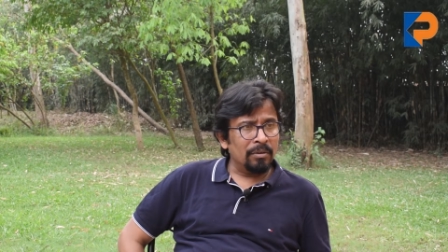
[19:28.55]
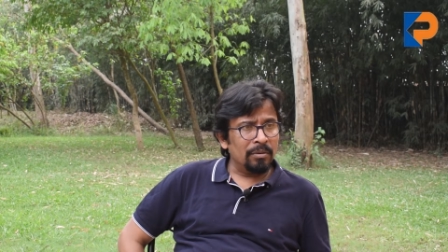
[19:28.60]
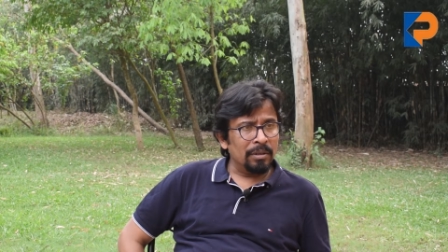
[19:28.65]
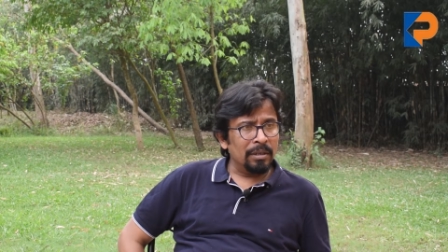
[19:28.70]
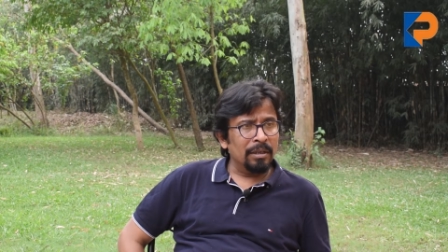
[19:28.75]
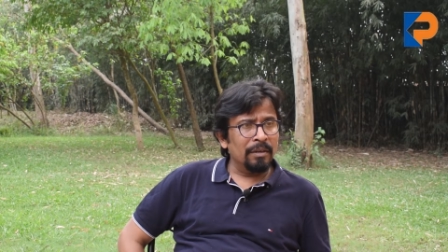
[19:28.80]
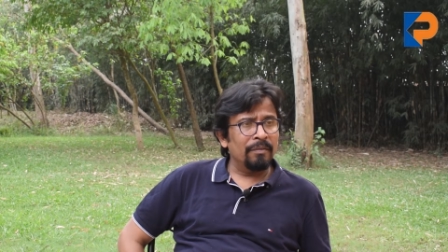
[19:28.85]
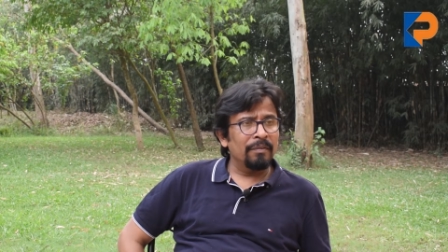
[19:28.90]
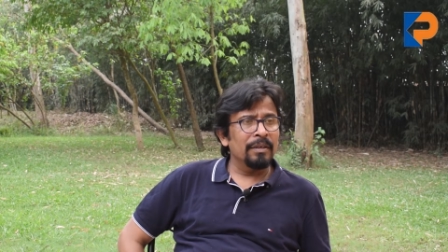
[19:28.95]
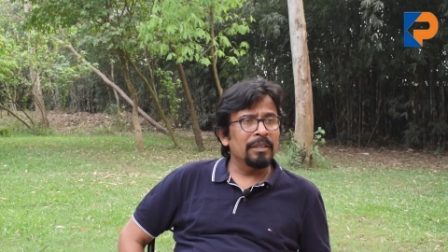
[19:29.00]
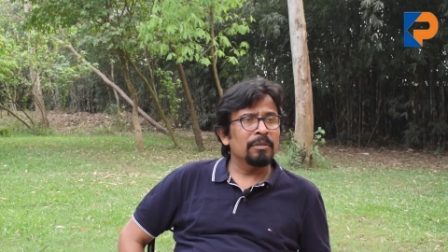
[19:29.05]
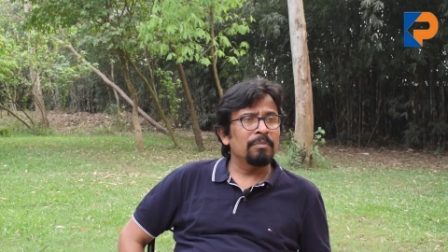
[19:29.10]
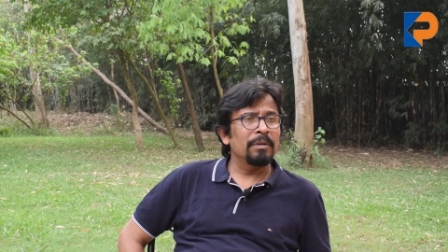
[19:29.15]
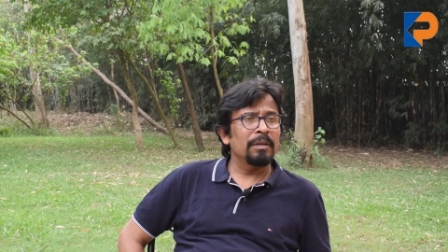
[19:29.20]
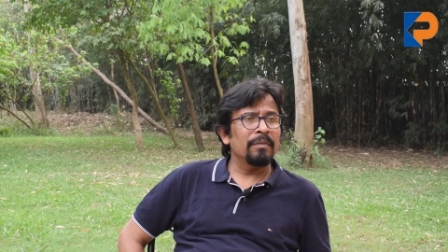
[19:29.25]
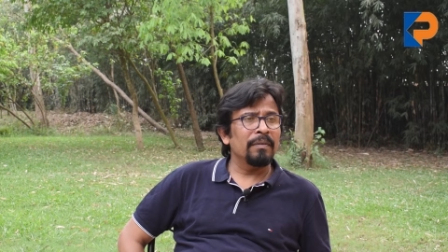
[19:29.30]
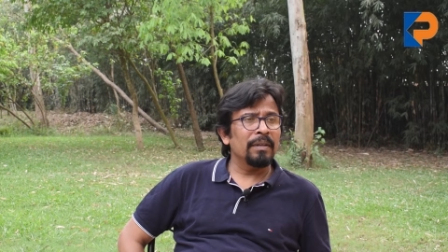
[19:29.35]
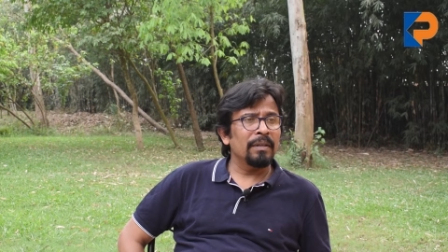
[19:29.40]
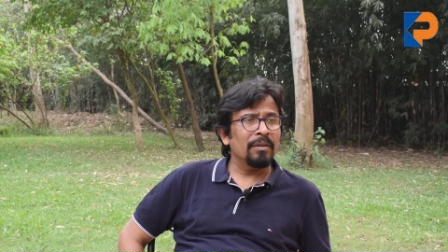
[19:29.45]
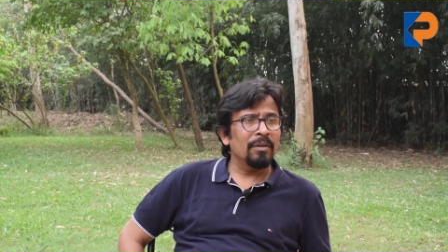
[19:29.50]
out the difference
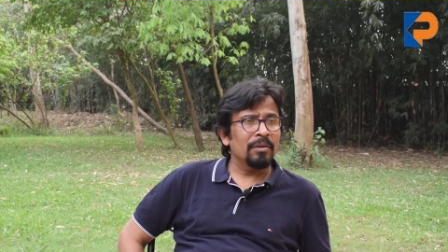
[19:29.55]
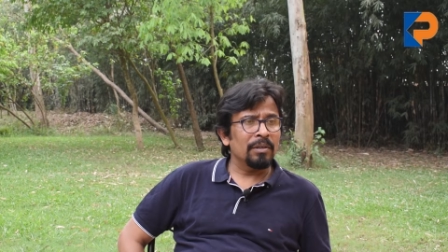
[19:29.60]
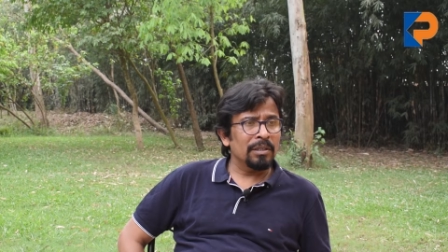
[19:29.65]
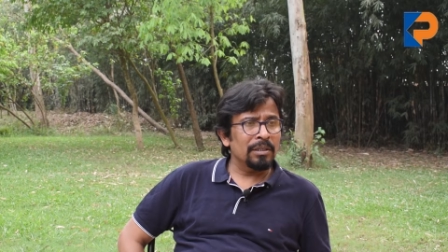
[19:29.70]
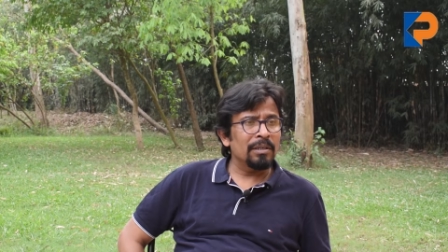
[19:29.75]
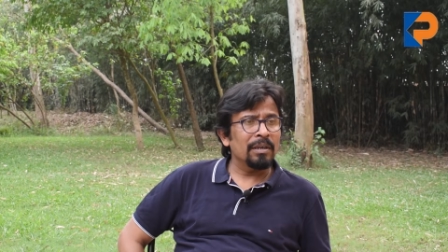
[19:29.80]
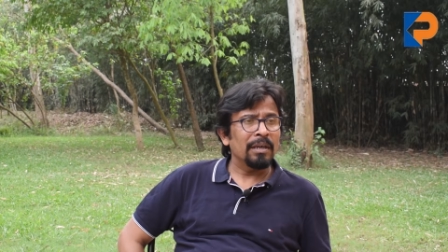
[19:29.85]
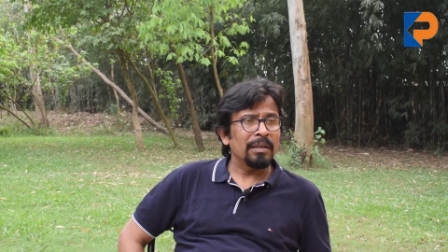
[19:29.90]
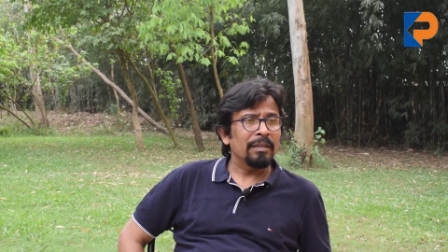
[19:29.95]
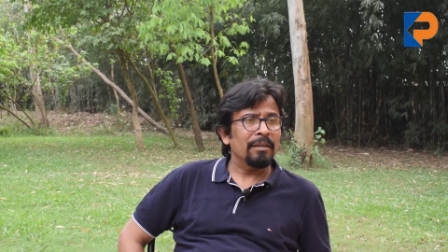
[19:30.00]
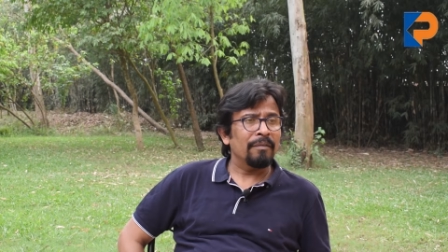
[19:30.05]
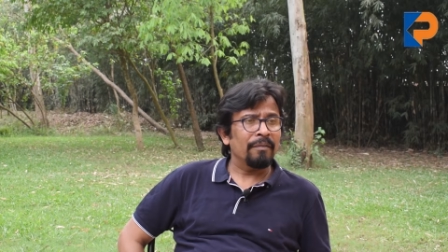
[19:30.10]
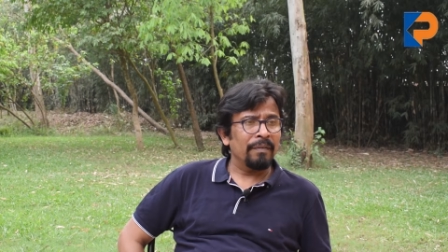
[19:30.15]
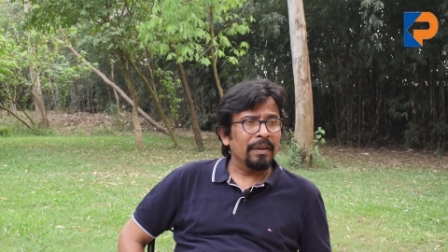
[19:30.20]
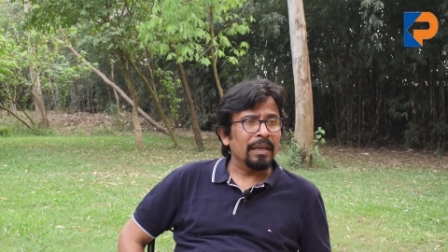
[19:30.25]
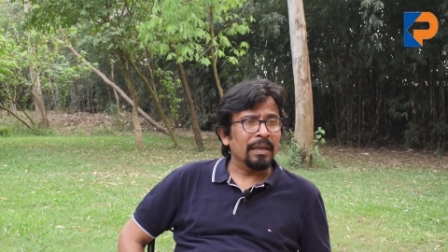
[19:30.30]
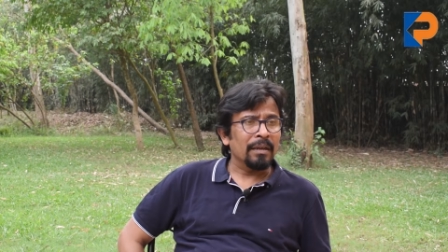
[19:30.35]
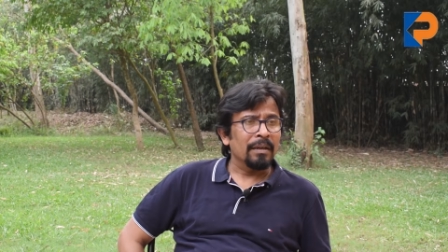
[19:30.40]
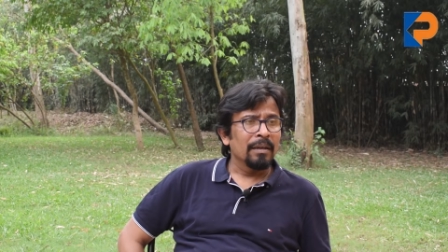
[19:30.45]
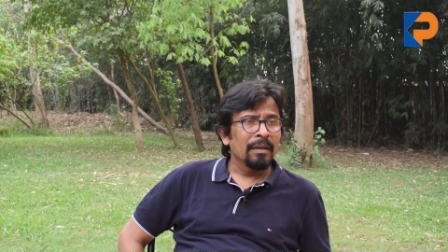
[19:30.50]
between the original and the
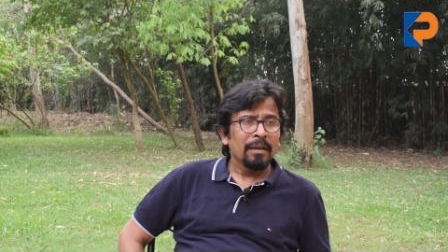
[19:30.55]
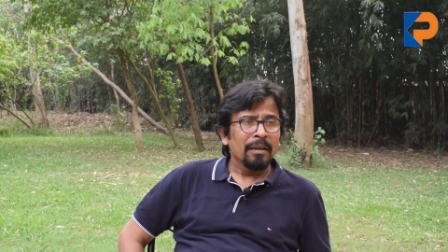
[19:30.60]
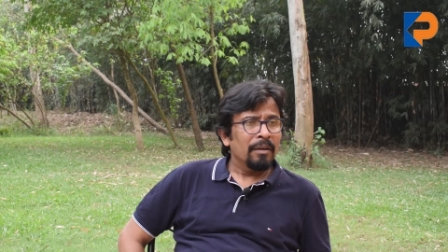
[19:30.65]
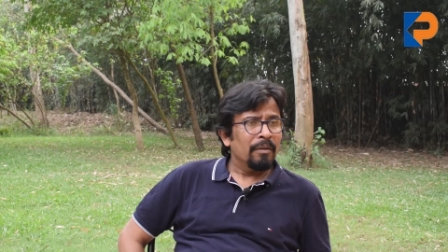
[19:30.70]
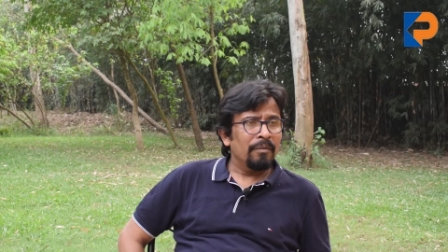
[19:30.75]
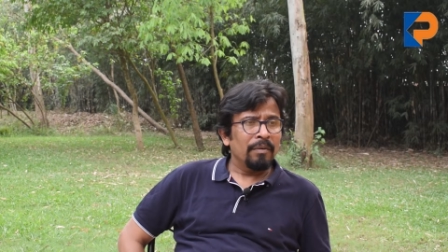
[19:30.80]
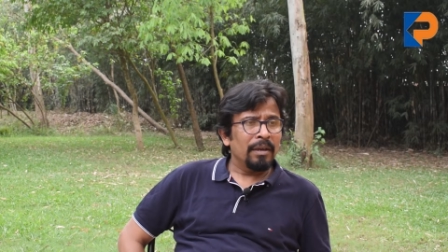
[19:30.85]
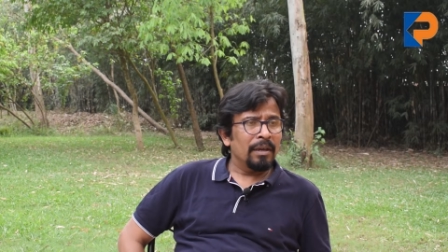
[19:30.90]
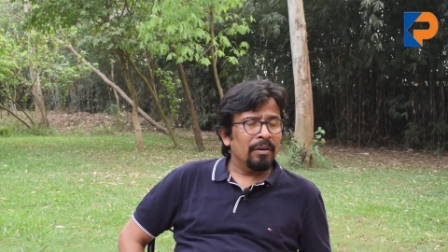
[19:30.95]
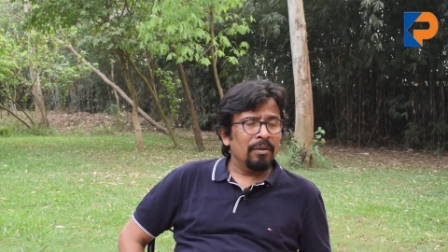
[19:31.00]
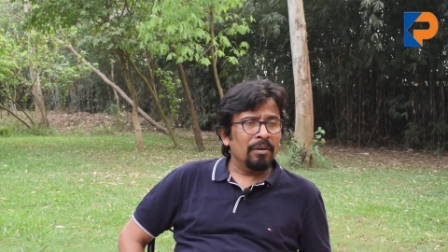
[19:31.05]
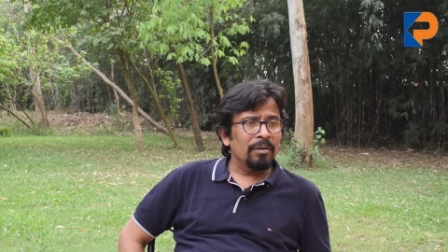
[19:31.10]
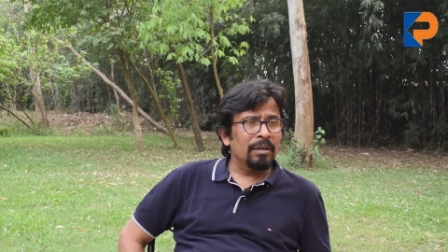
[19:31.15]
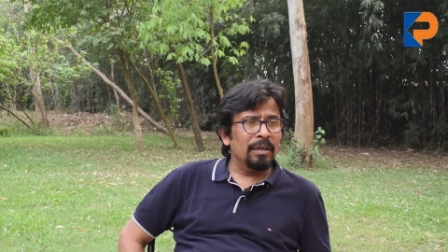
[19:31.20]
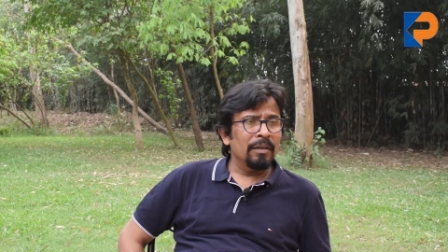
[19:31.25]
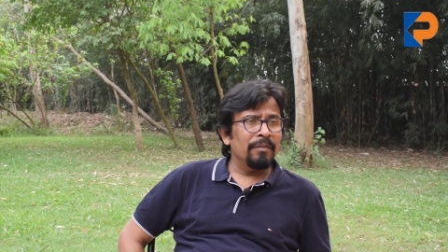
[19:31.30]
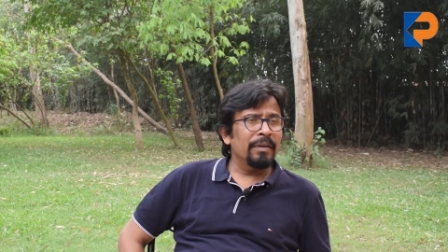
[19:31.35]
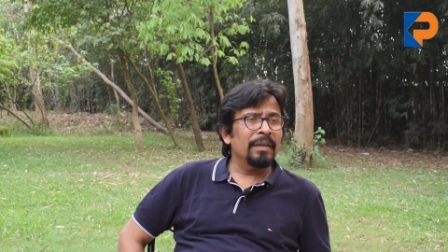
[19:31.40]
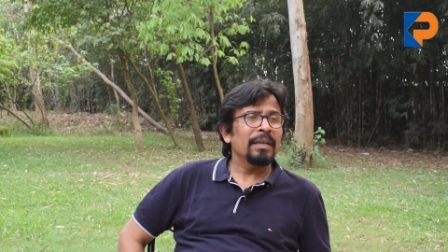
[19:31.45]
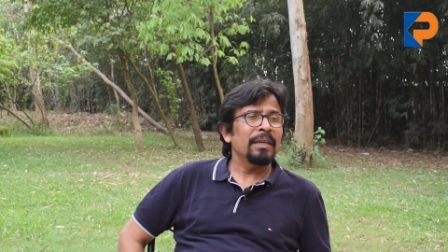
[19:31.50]
fake. We are not
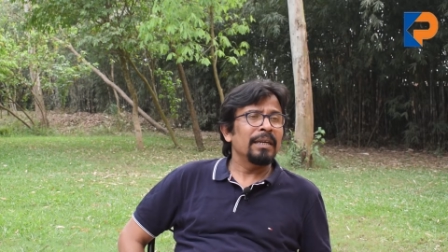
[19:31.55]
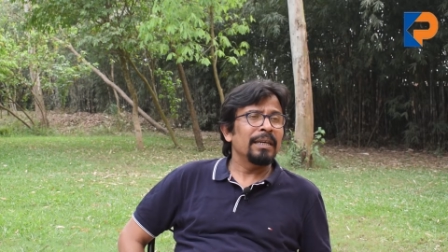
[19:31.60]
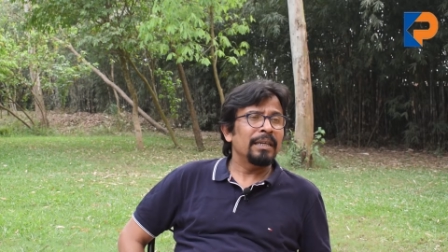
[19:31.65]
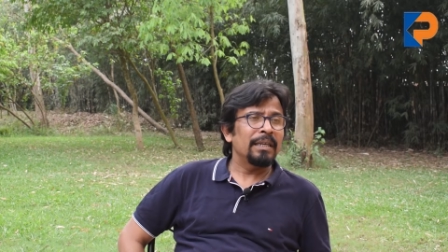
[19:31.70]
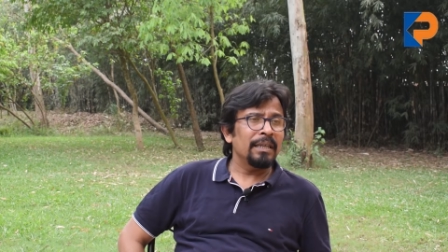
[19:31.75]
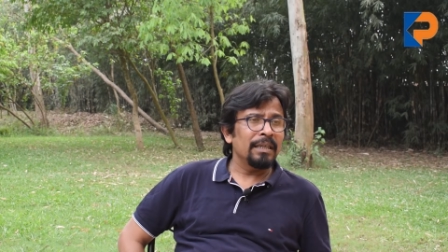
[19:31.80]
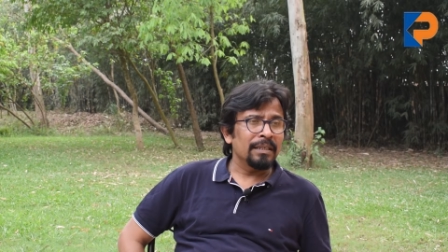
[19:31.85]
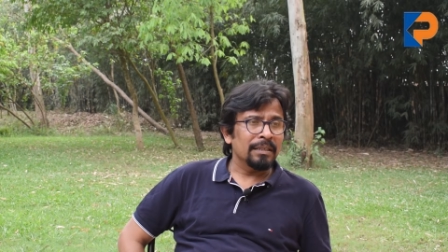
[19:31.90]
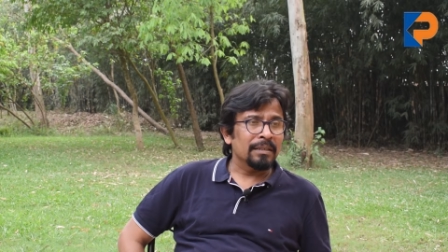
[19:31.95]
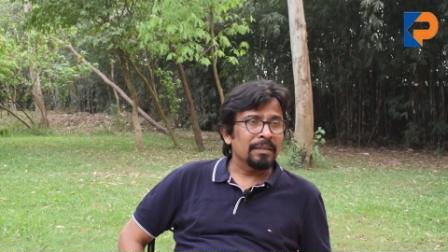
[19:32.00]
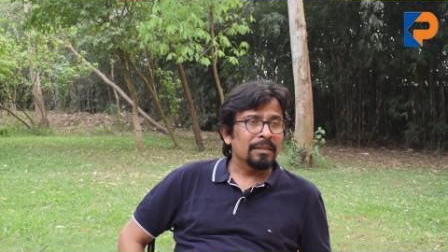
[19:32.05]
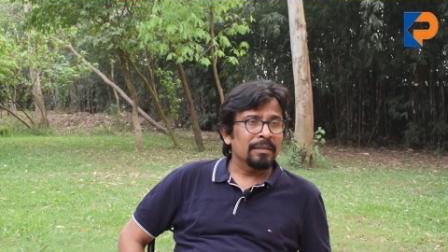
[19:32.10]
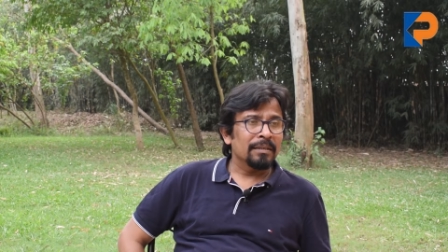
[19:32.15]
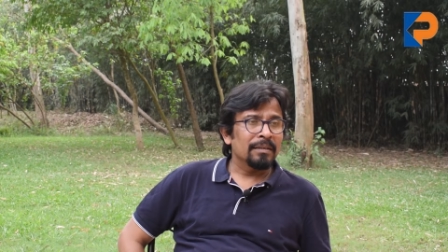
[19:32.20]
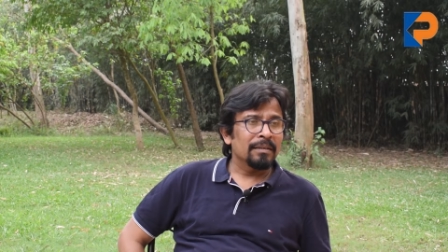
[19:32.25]
living in 80s.